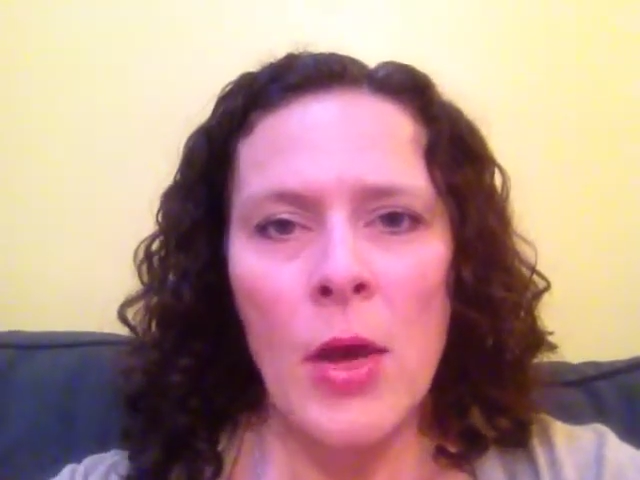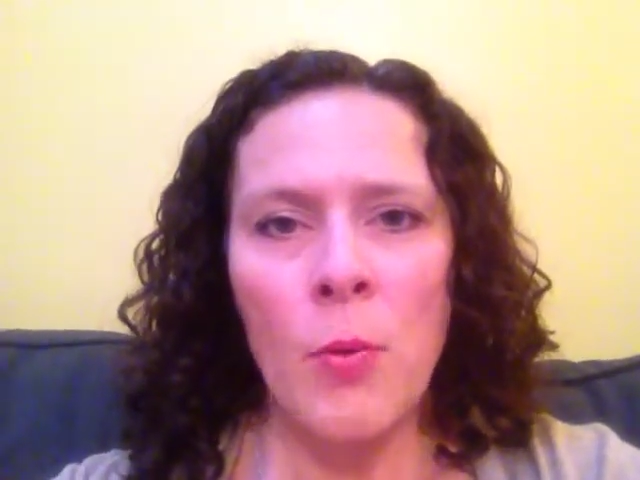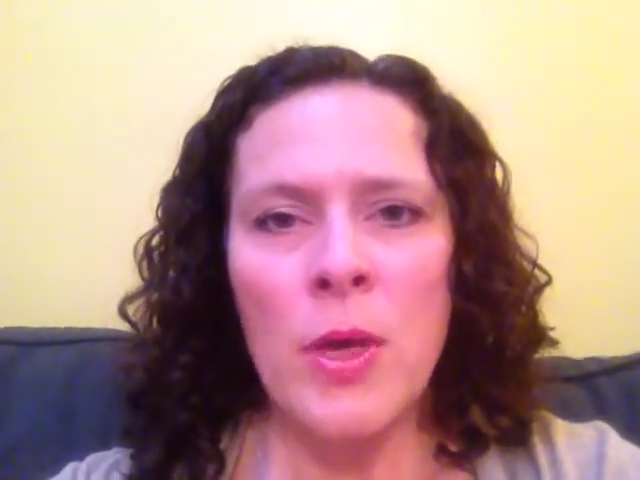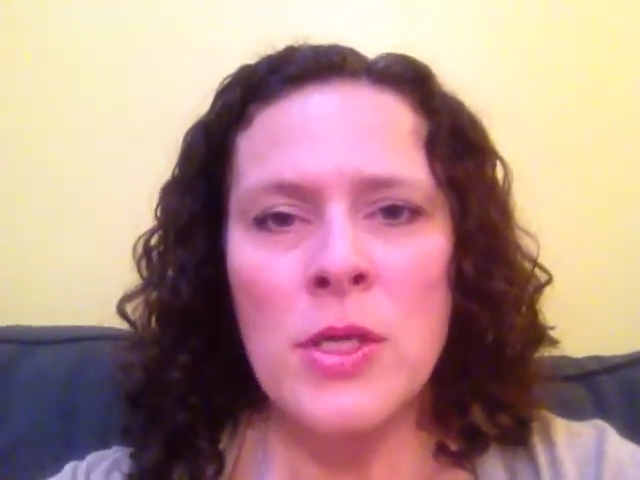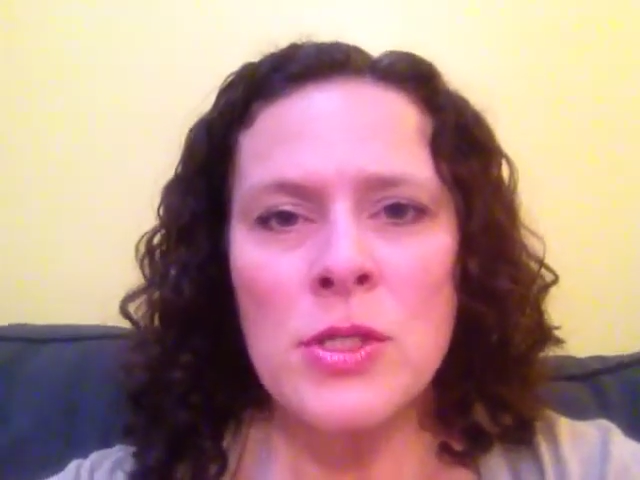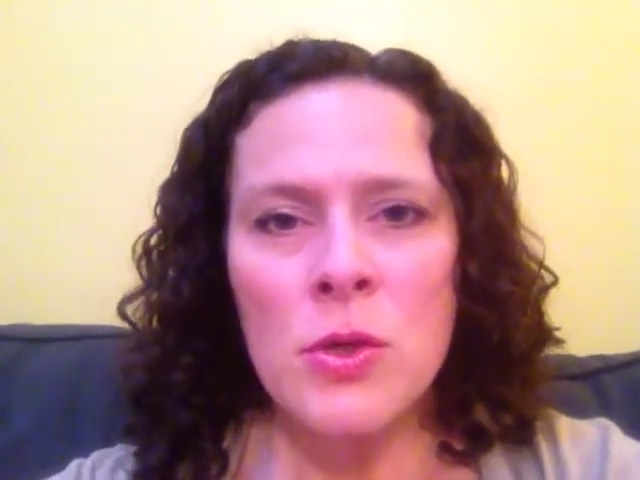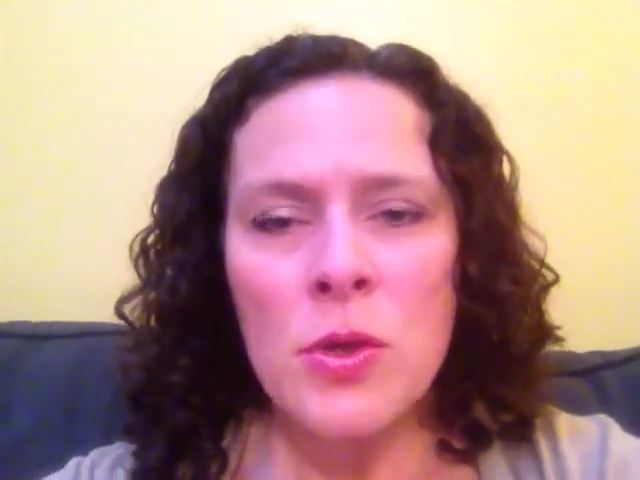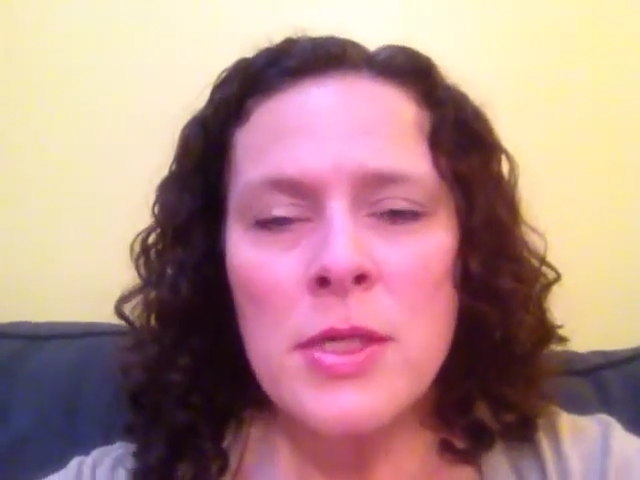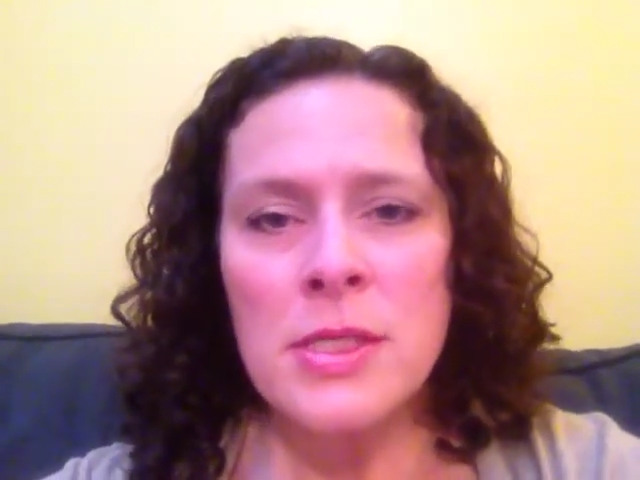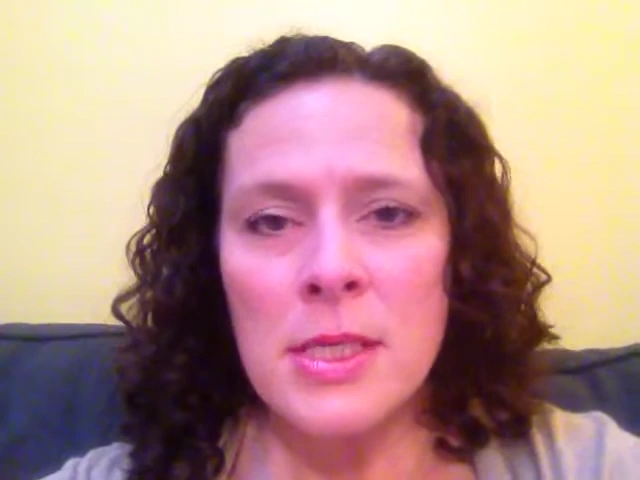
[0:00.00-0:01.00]
We can do
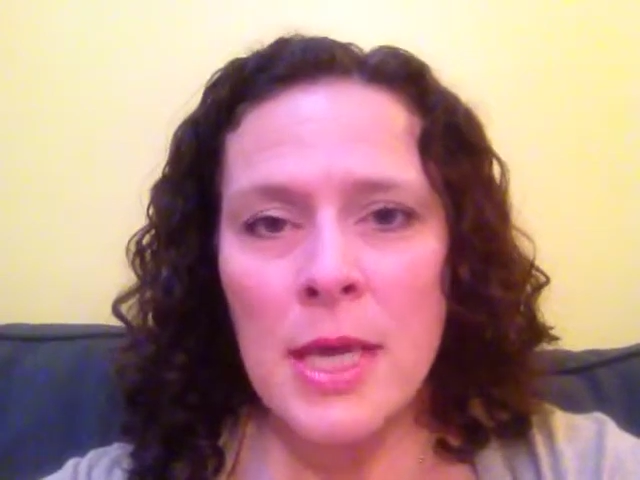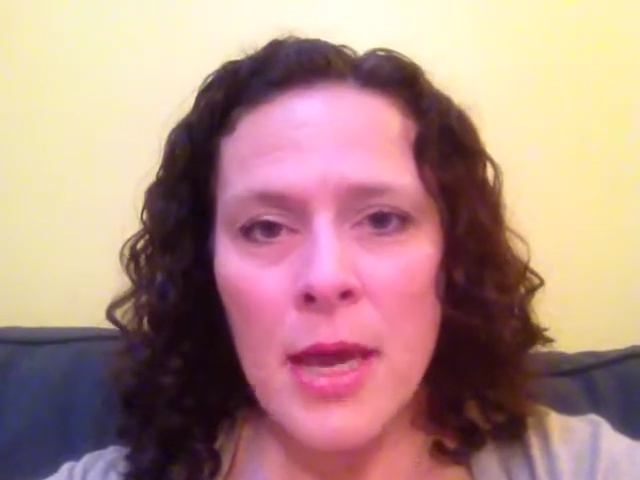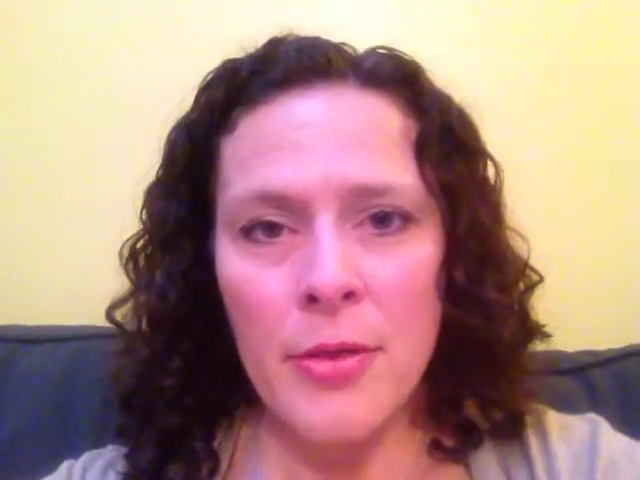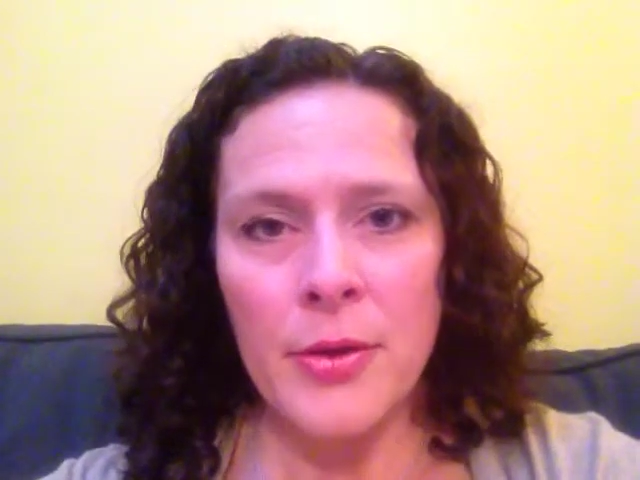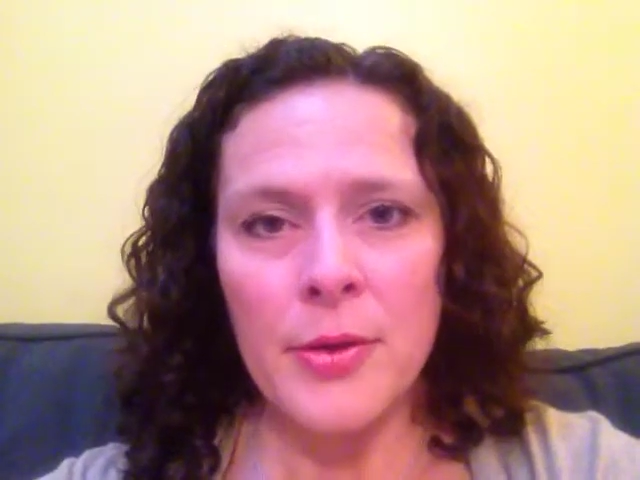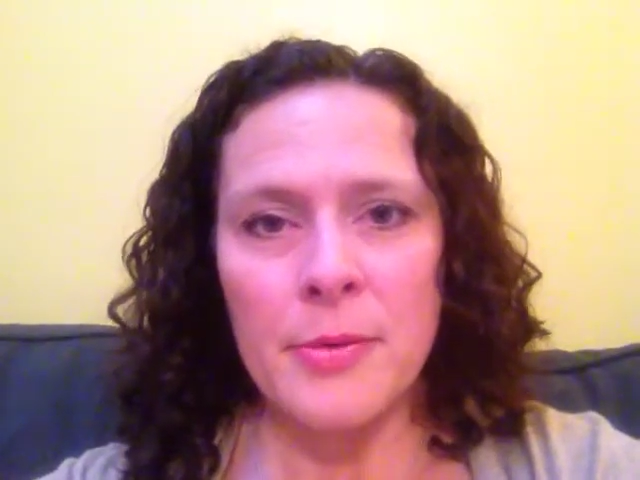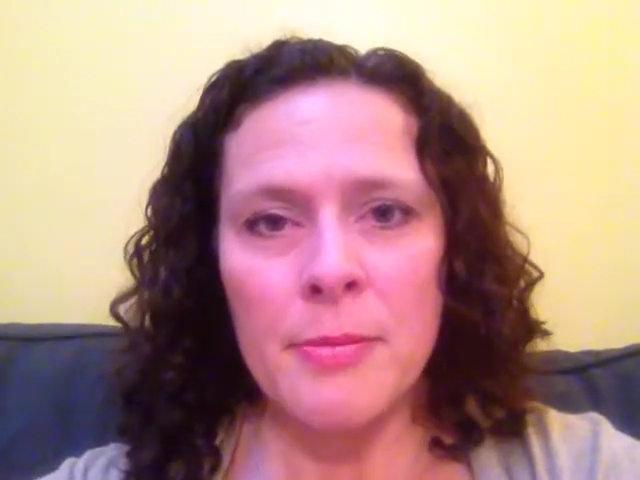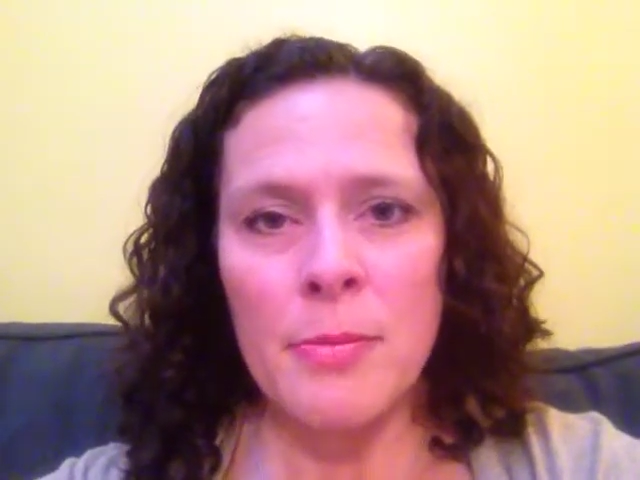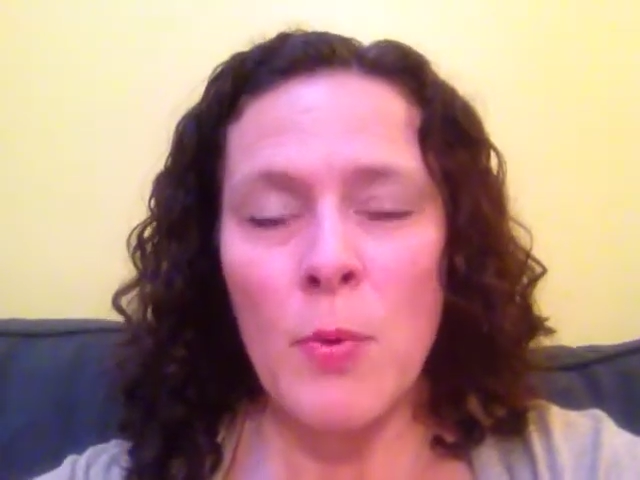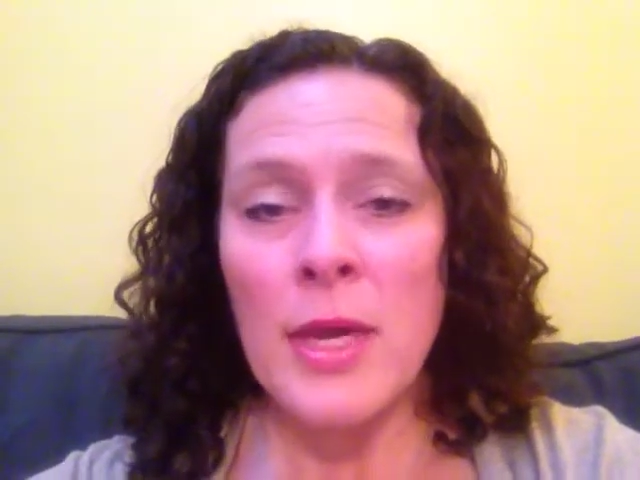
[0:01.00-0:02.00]
this together,
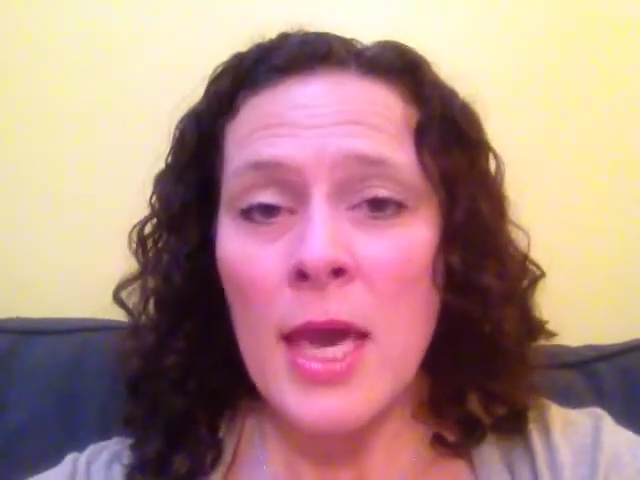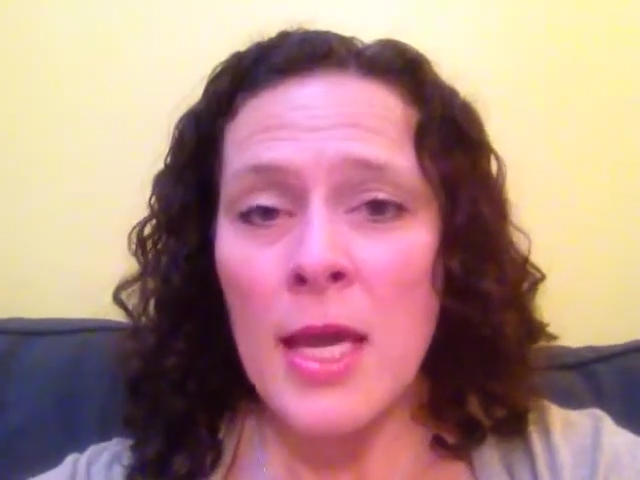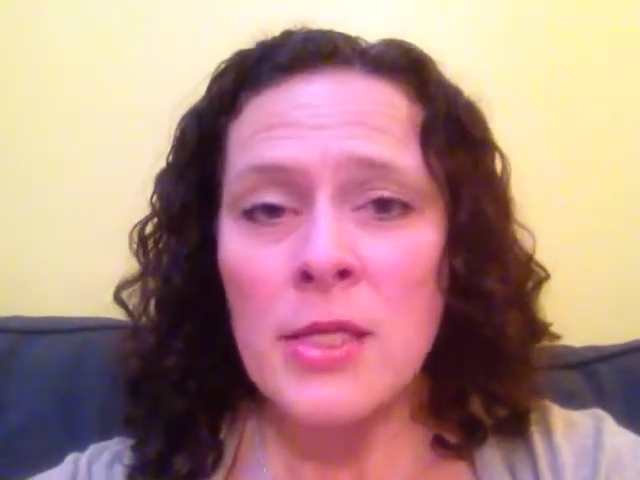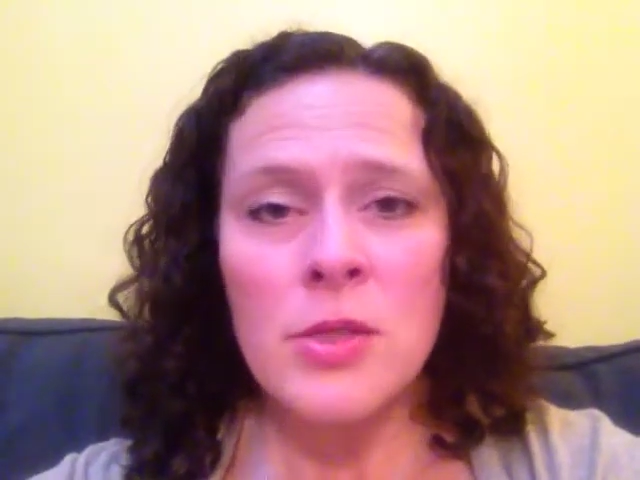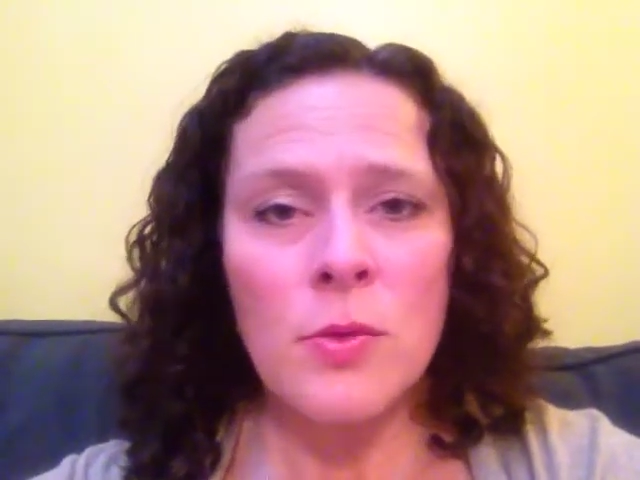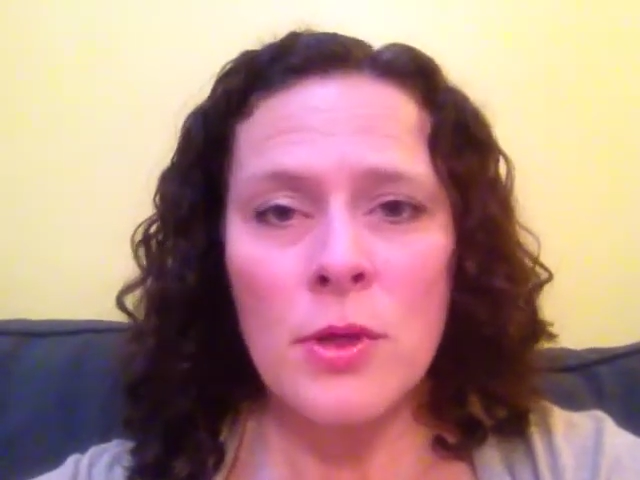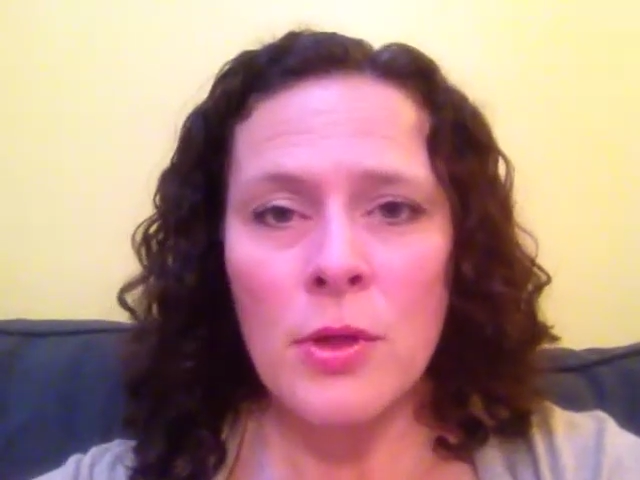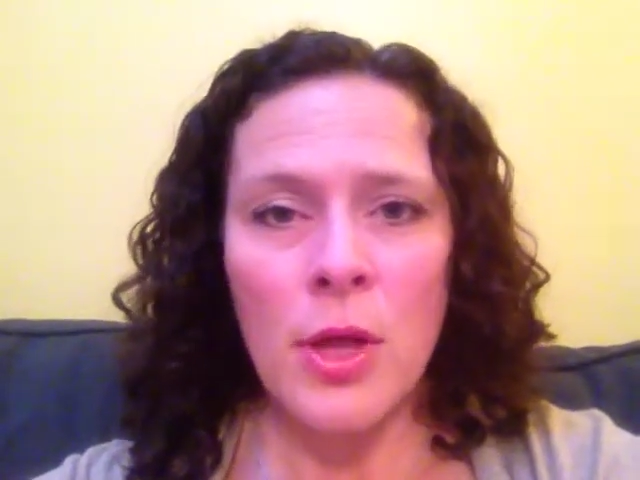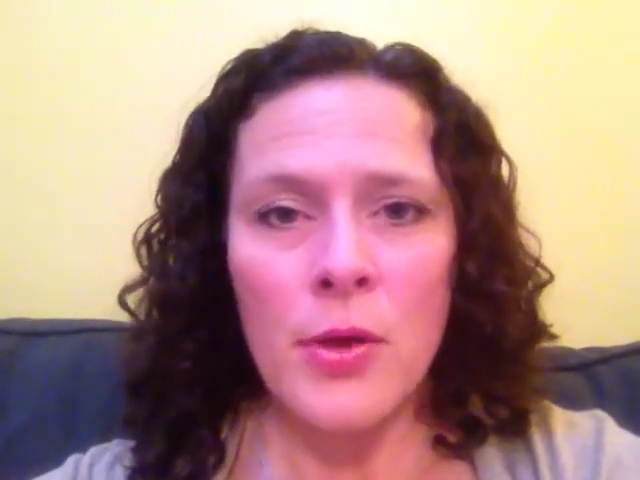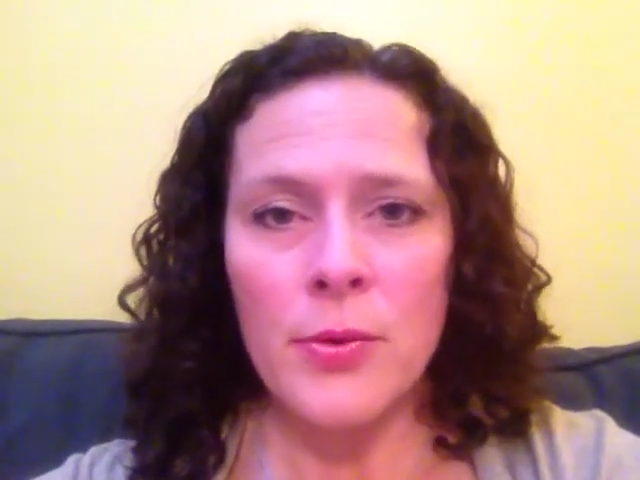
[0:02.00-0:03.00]
but we can't do it
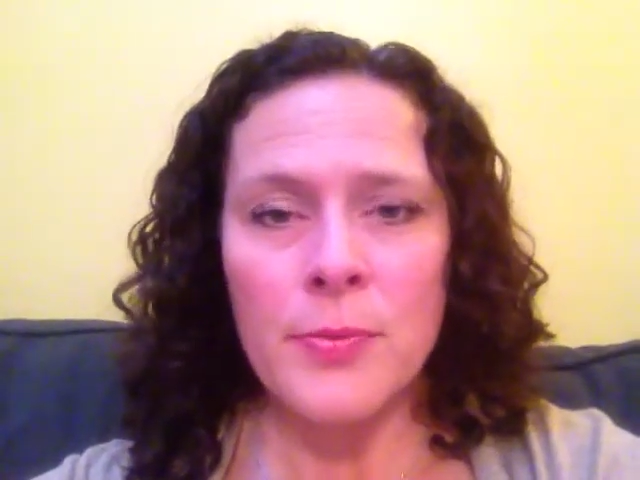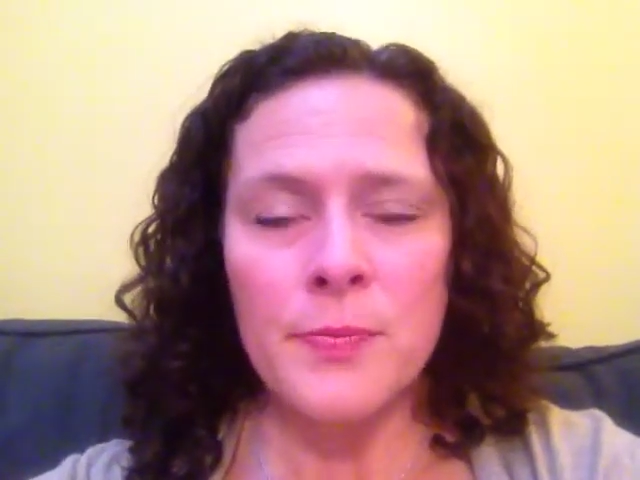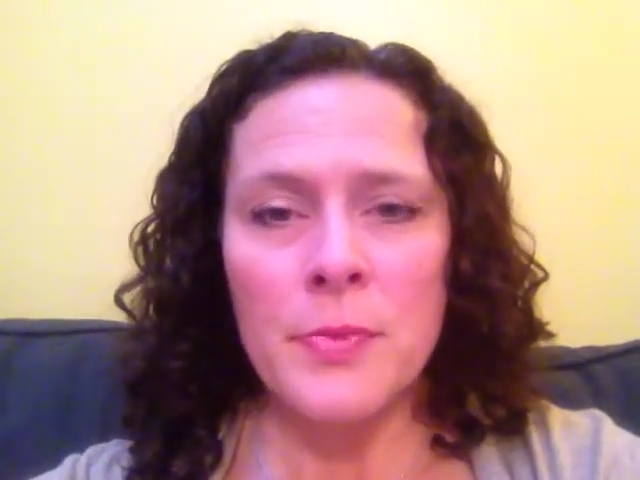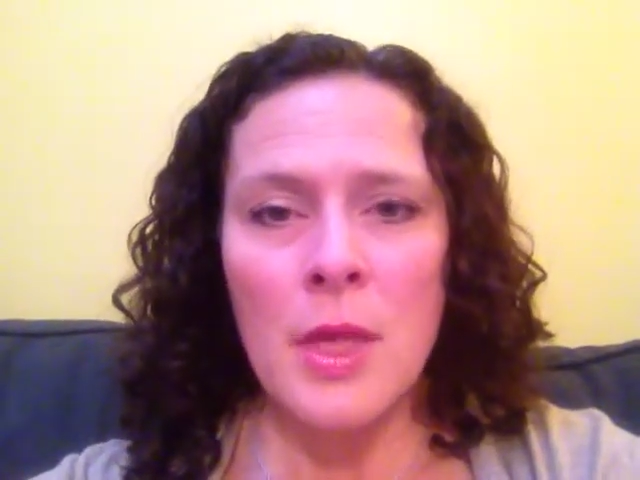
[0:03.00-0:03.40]
alone.